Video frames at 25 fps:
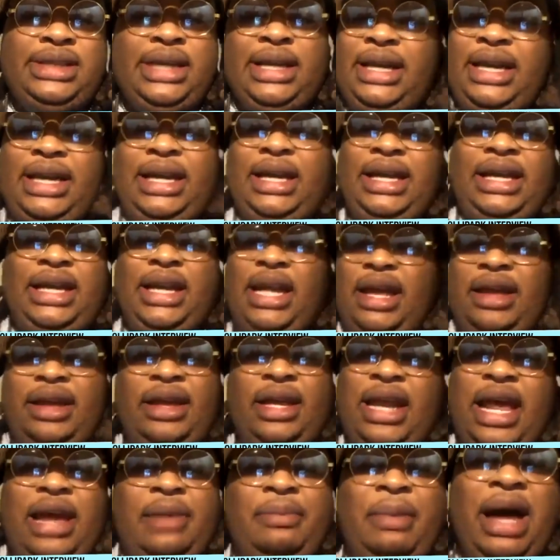I mean?
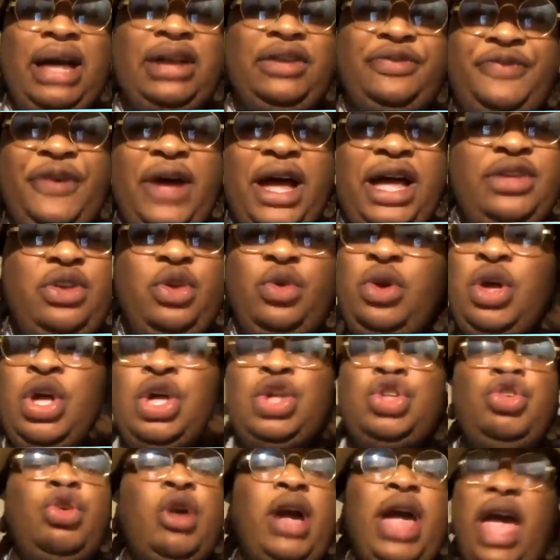It ain't about the followers. You
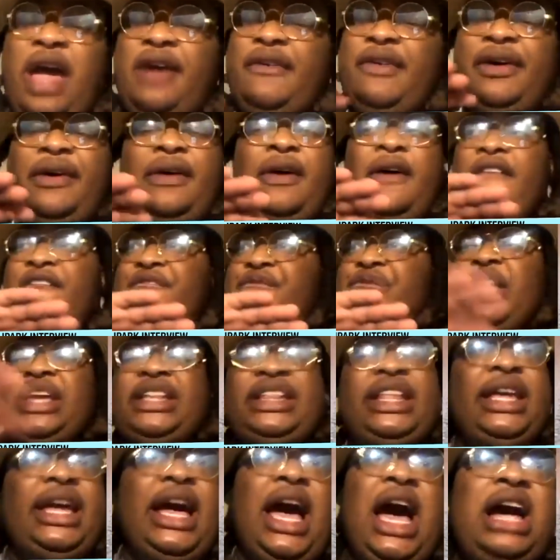can have a
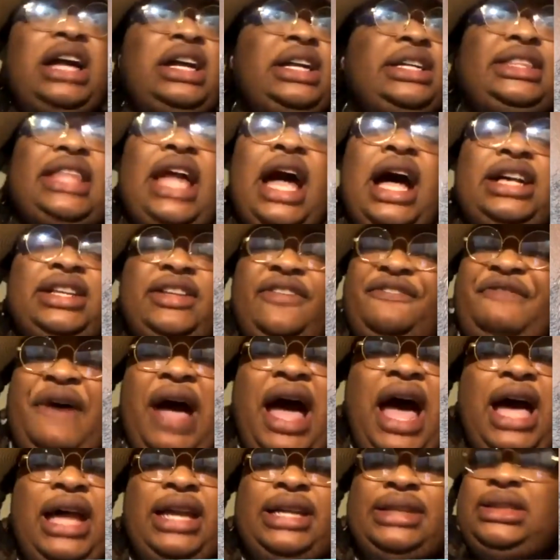50,000
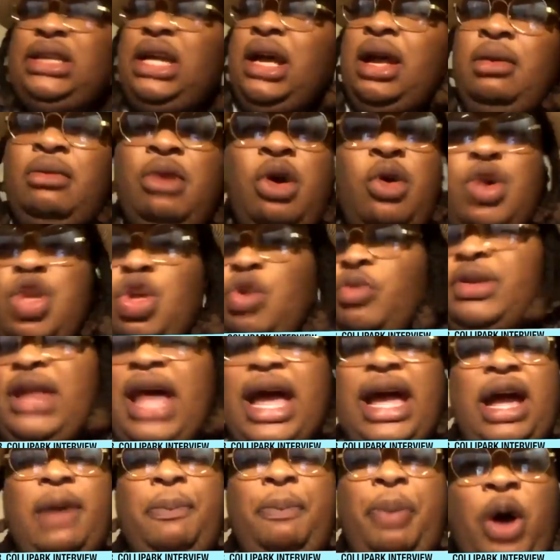followers, or you
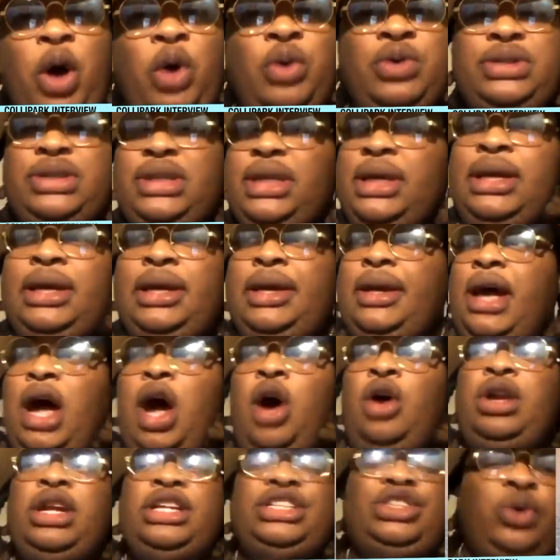like a post
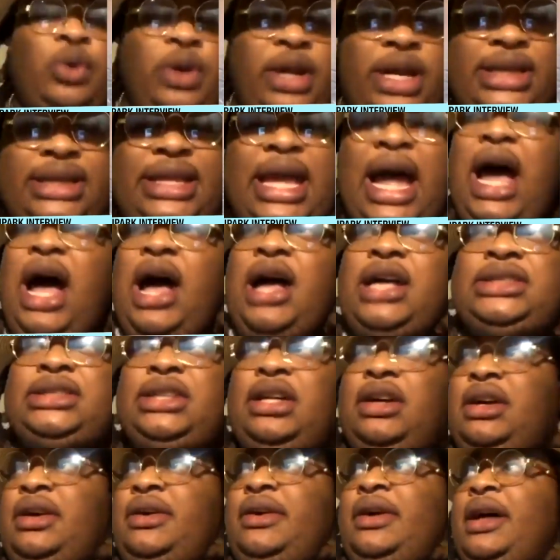on the 20,000
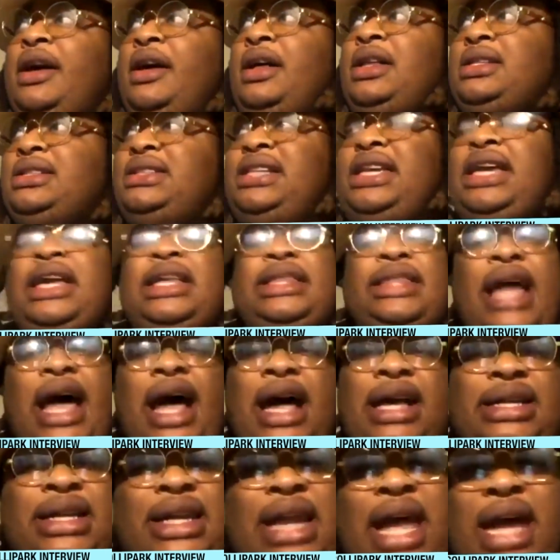or
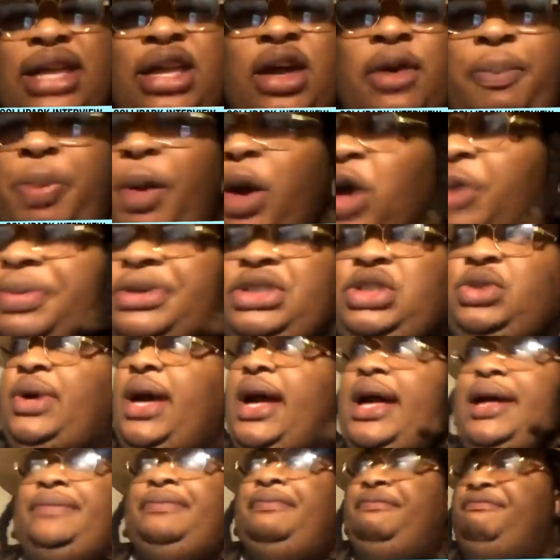10,000 like your post, but you
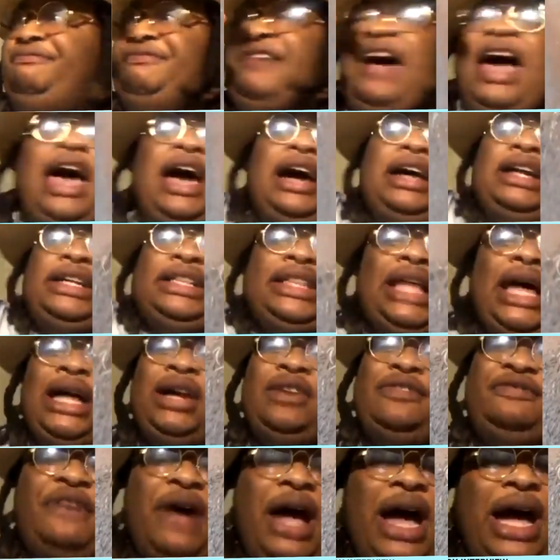got
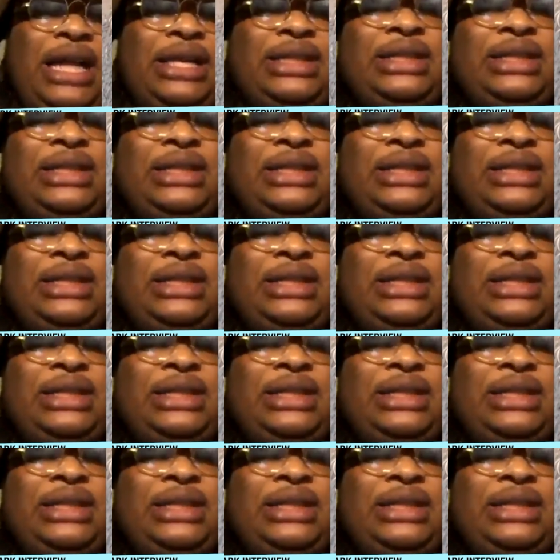500,000 followers.